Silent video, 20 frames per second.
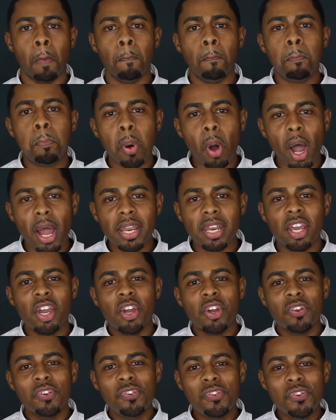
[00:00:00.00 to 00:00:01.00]
But
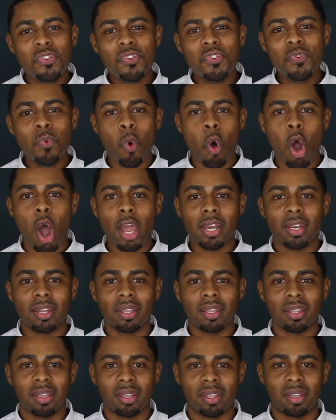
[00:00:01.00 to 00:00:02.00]
do you want
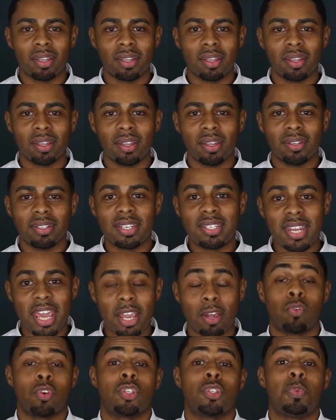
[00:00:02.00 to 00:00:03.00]
to take
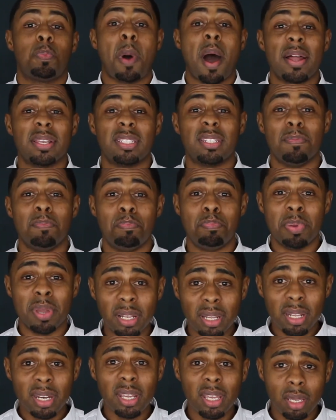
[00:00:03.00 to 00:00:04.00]

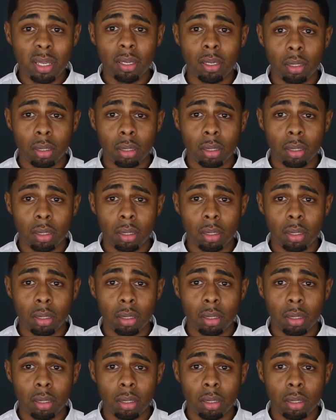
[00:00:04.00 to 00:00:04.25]
responsibility?